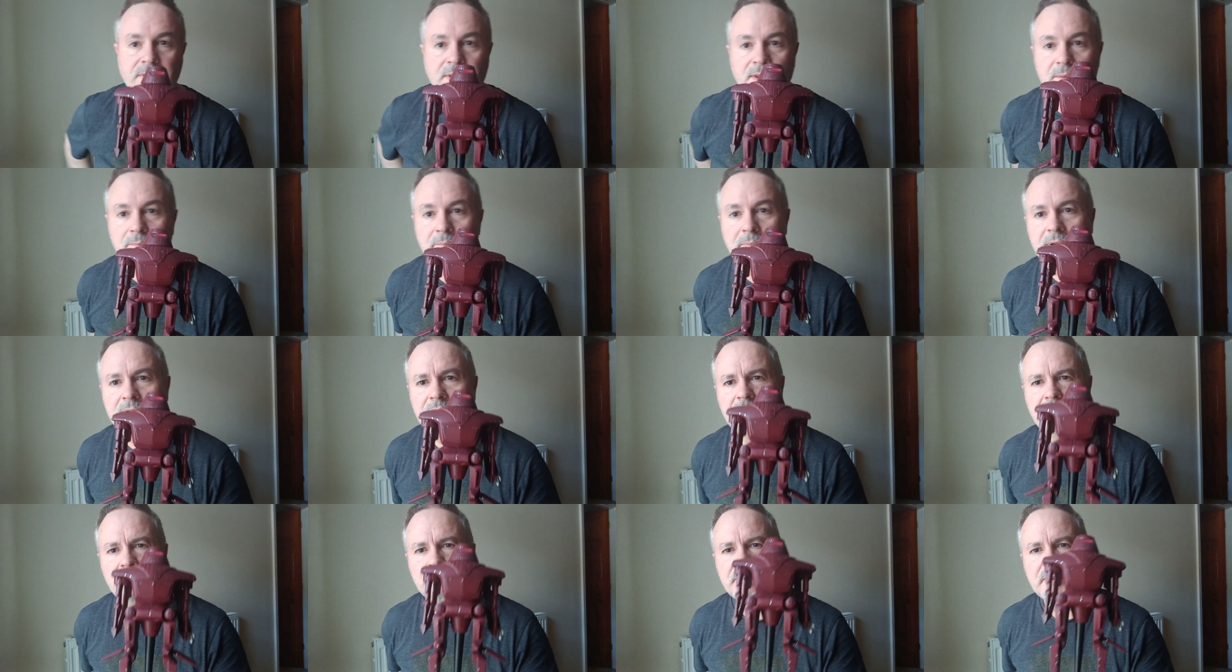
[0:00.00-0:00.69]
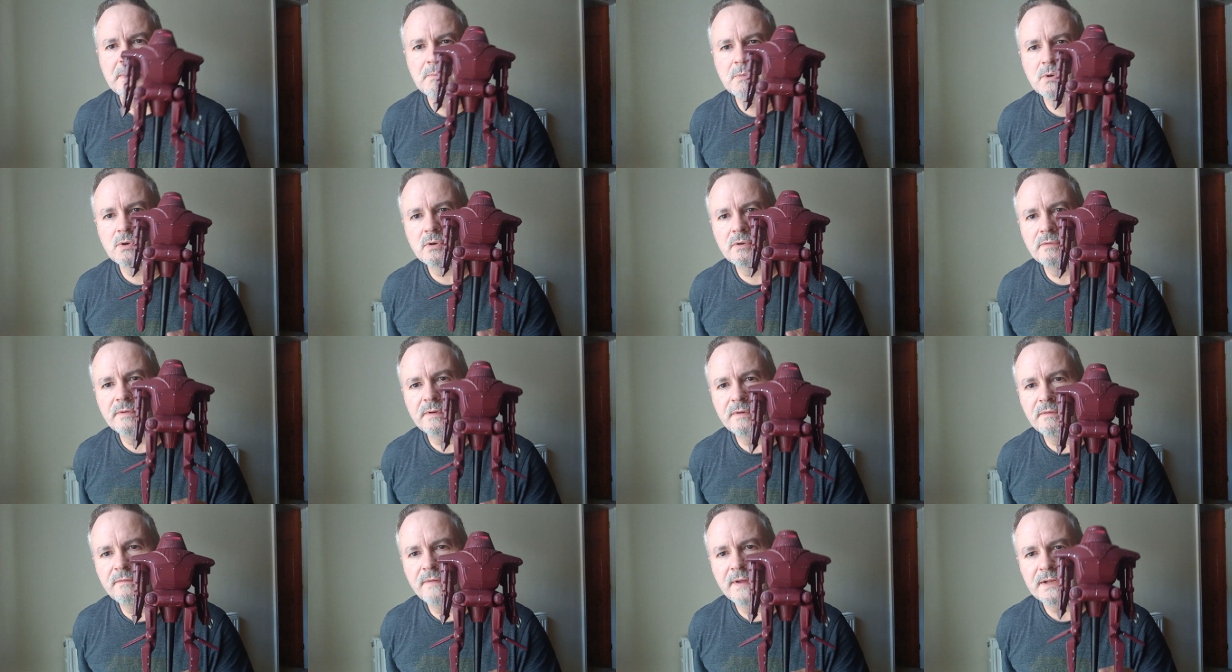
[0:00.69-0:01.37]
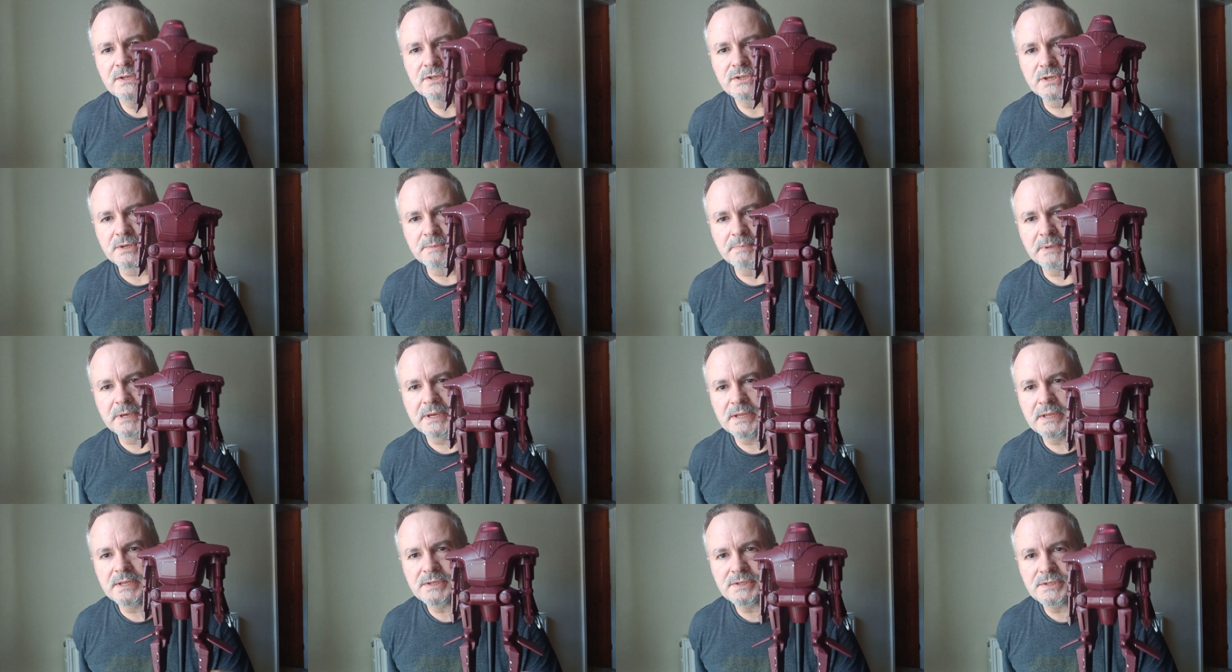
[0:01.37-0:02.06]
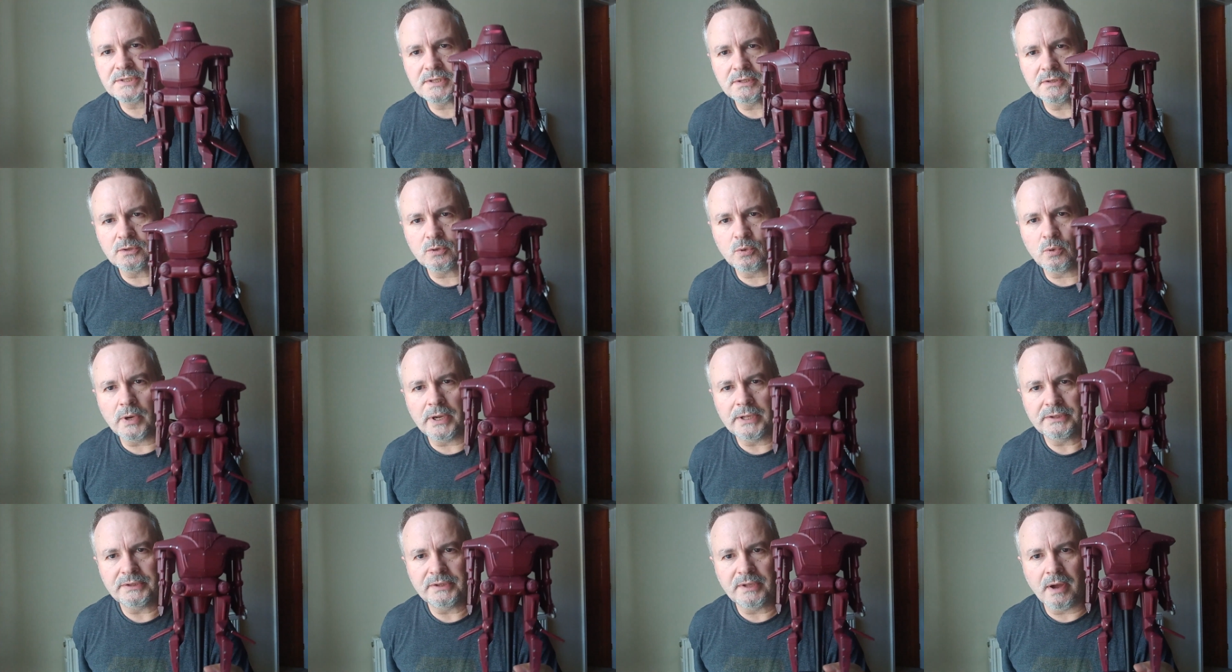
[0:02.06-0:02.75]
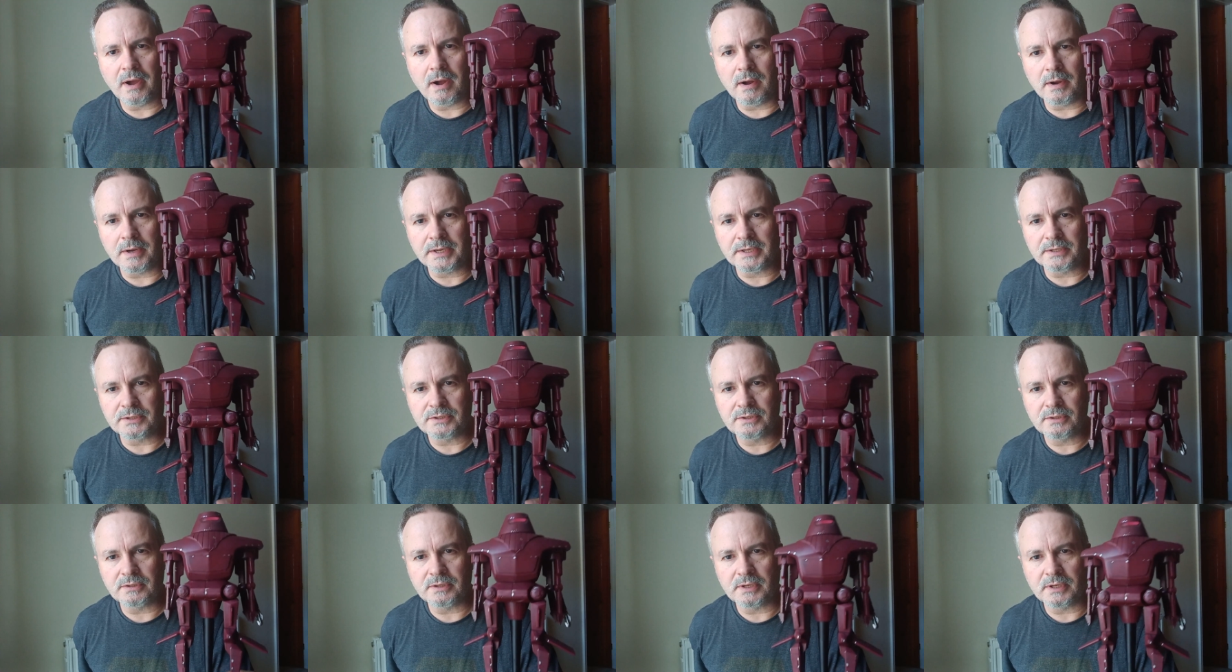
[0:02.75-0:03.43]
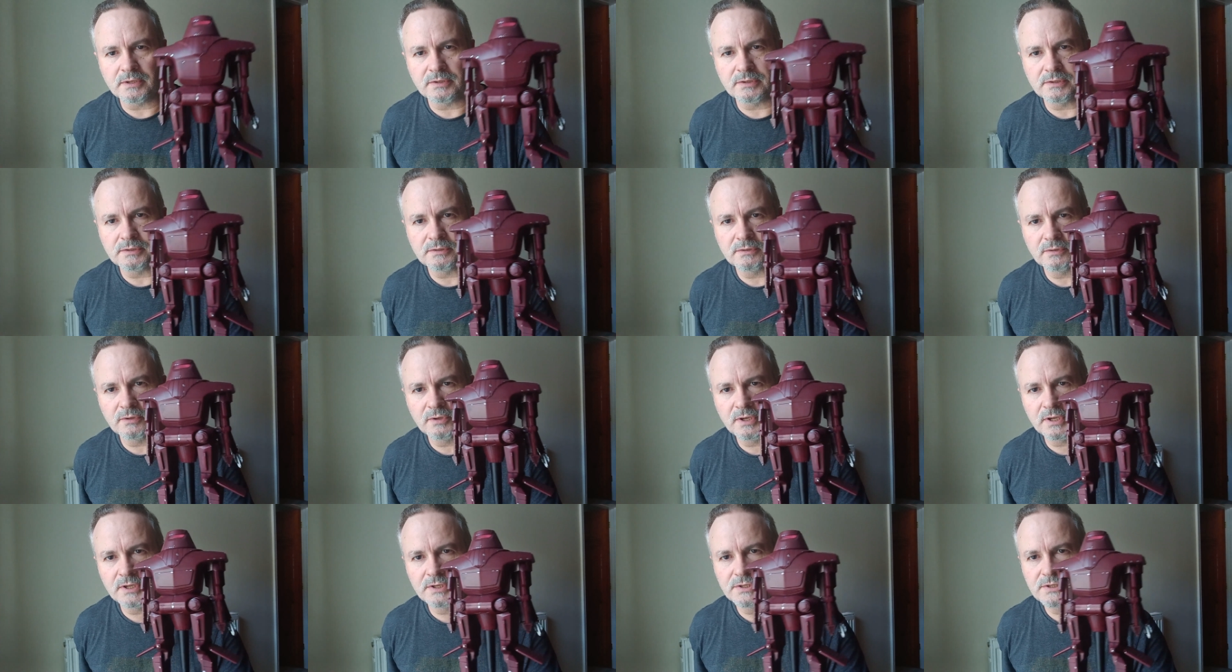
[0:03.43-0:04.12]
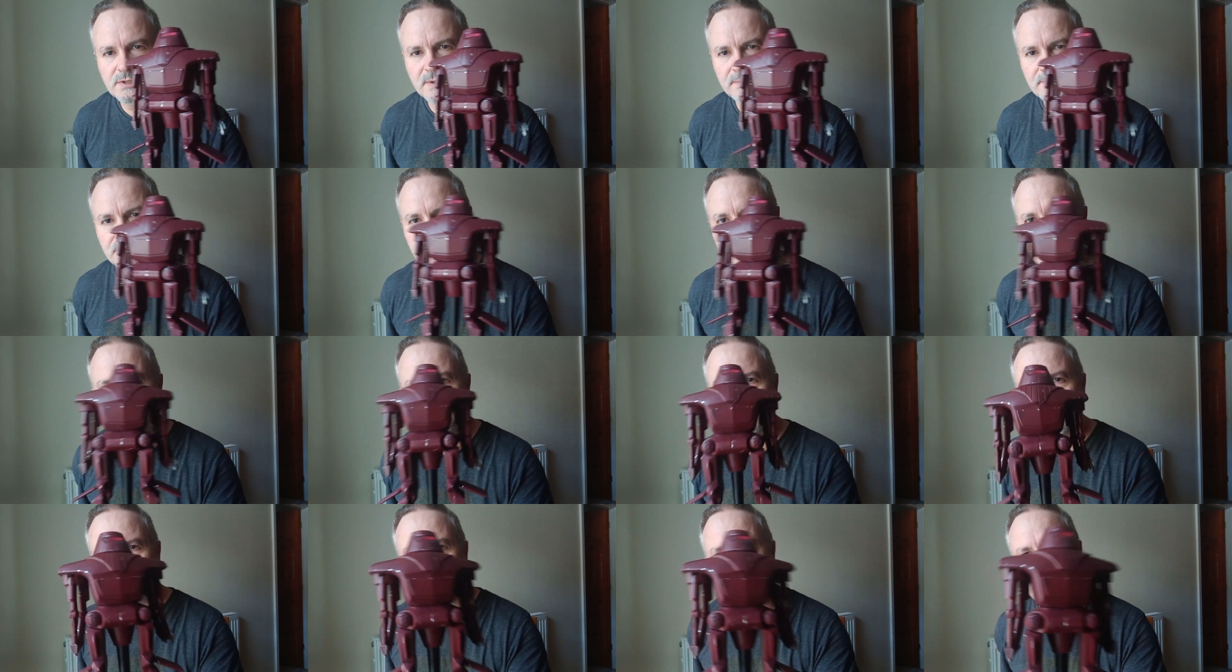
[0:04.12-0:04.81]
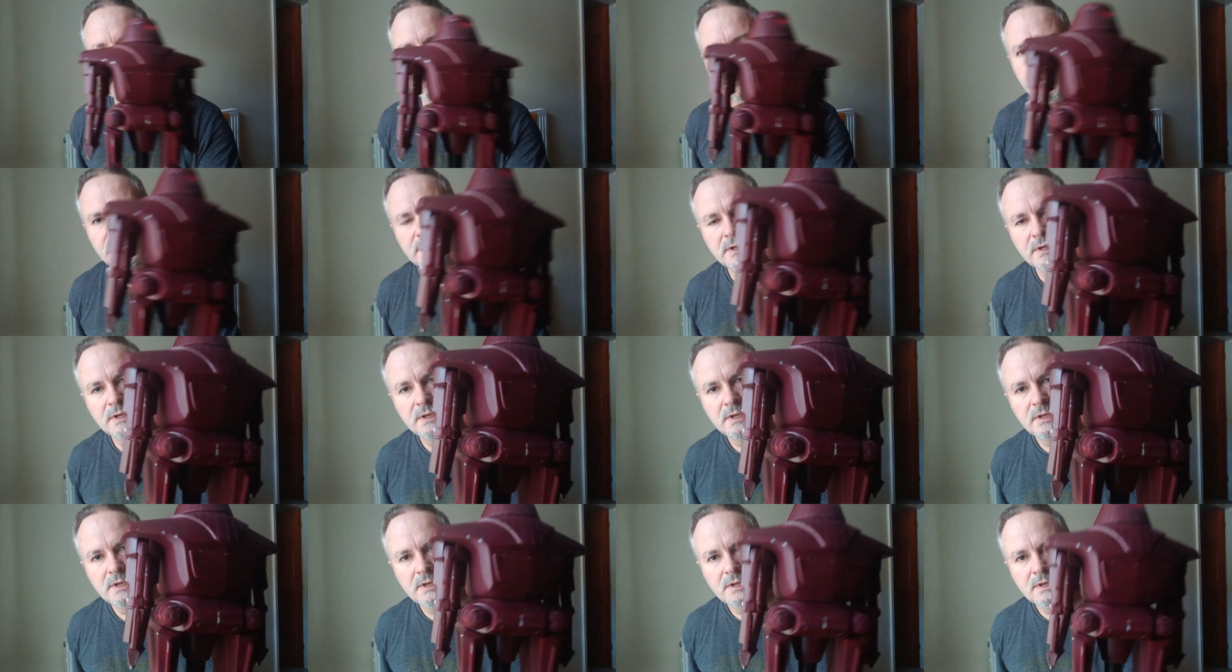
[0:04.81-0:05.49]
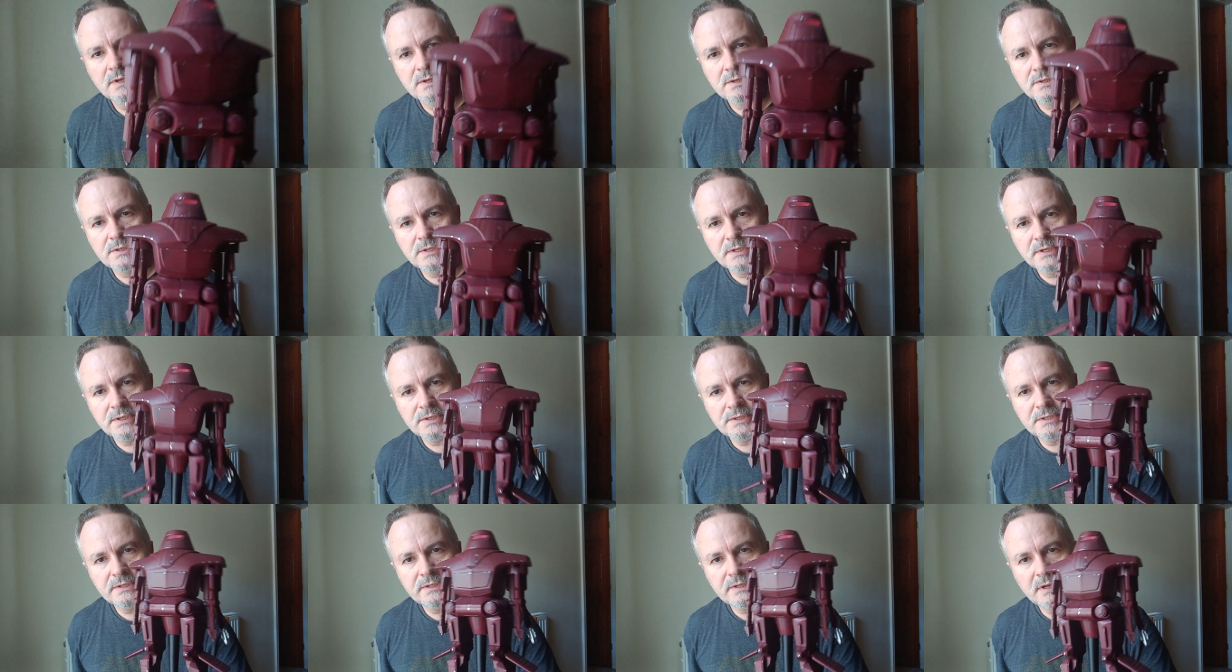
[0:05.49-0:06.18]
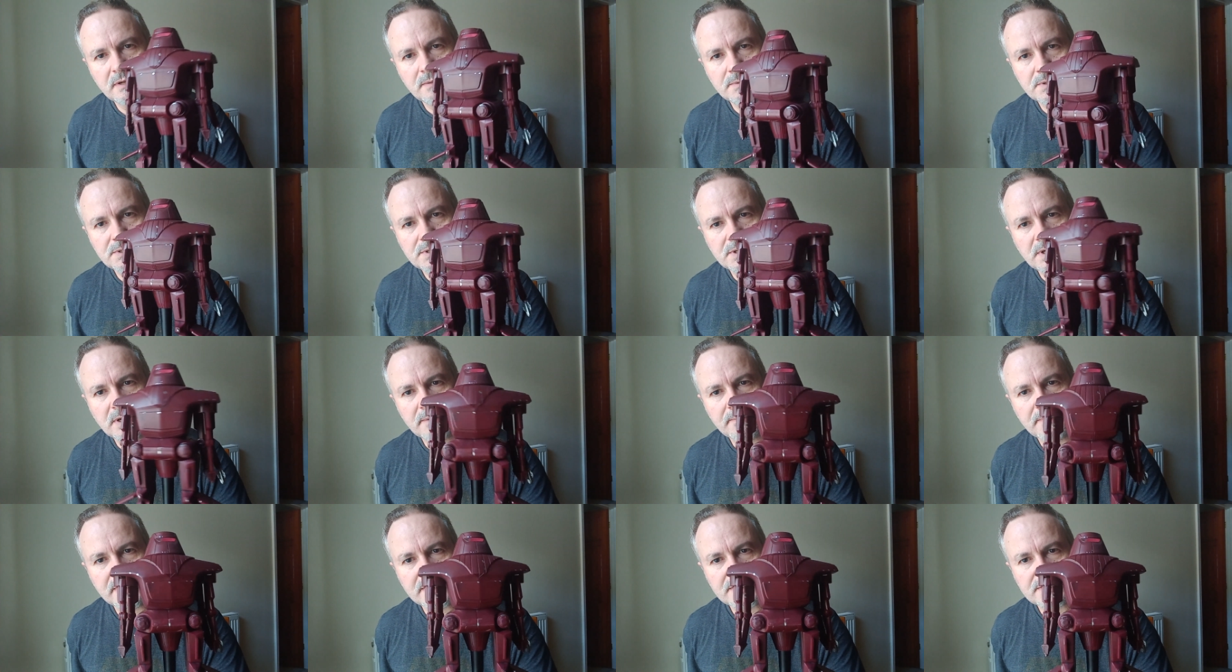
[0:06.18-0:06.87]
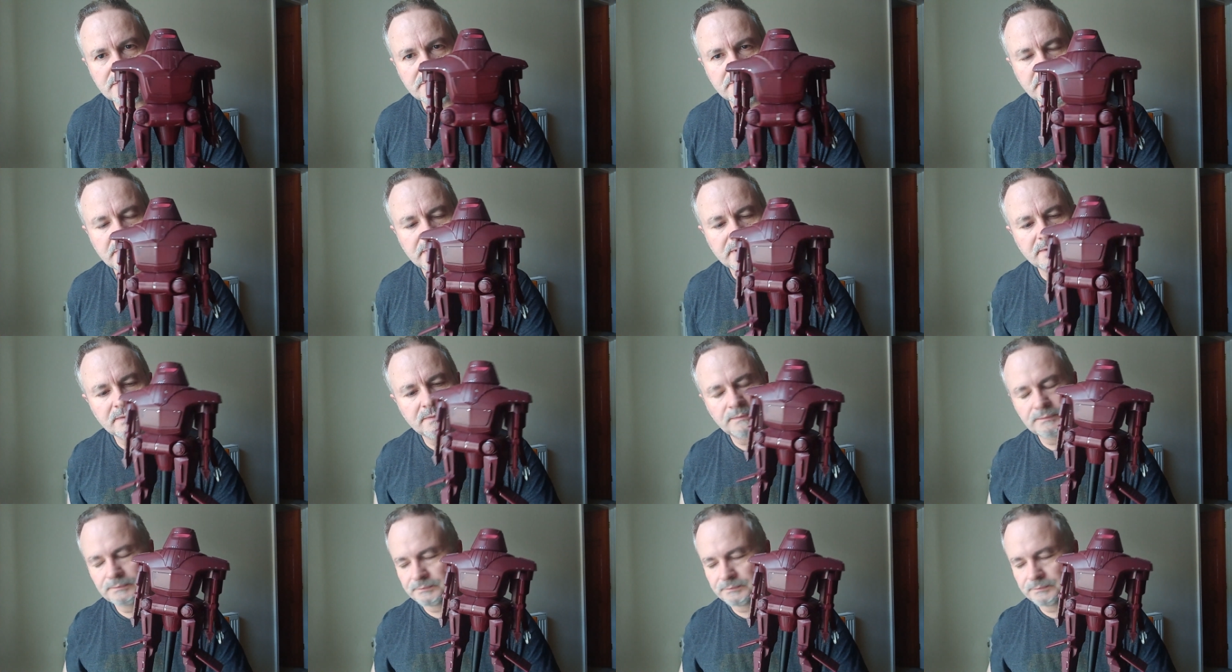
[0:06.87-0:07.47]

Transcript: made it a bit more of an adventure, but it is still quite dark and conceptual and weird. So there's the Diamond Select Maximilian.